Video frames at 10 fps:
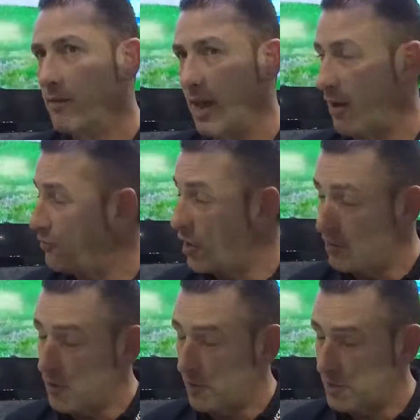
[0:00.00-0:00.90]
out of
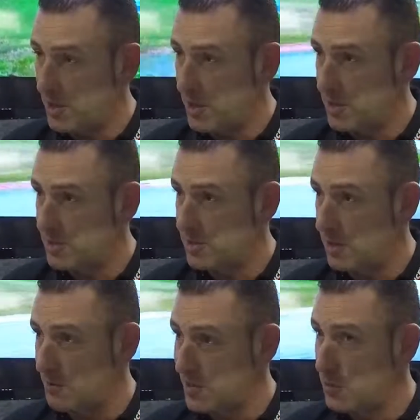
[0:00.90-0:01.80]
35 cars, I
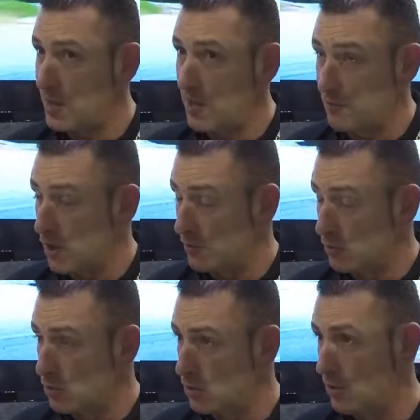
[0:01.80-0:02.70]
was 20th
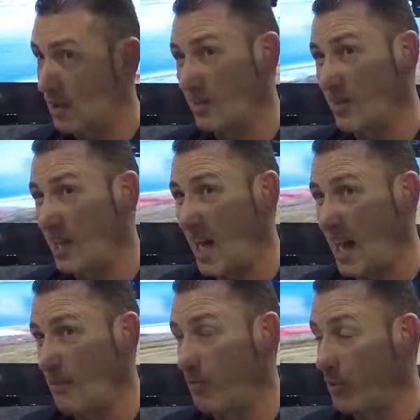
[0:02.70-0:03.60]
overall, and I was only
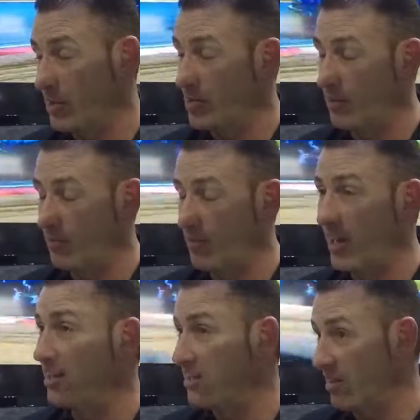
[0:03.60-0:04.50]
eight points off of
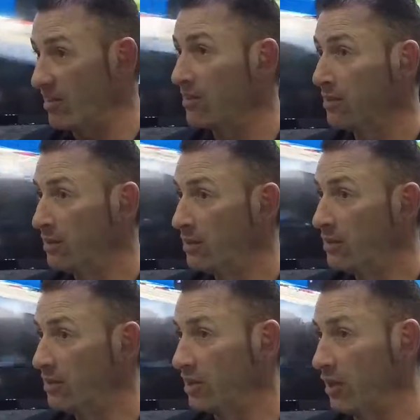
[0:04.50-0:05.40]
18th.
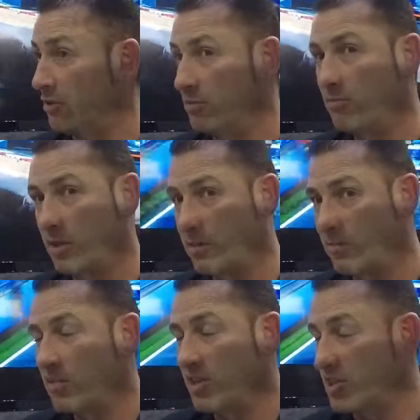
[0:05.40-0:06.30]
So
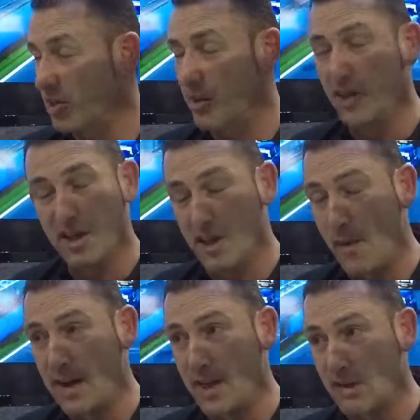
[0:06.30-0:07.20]
considering I didn't know
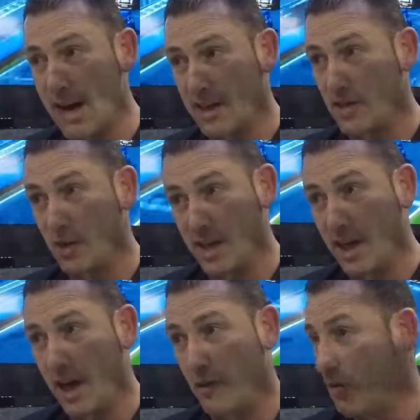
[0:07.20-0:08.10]
any tracks or the
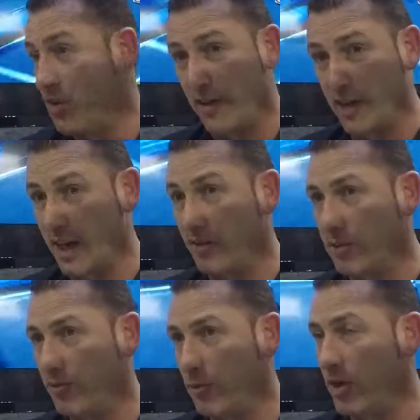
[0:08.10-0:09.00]
car or nothing else,
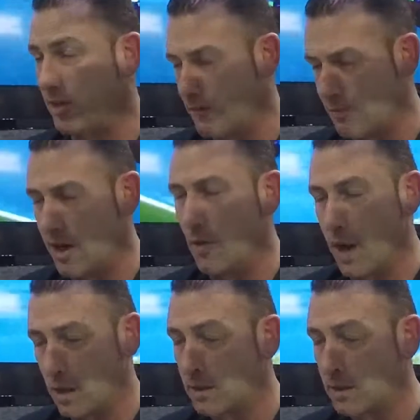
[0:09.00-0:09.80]
I thought I did really well.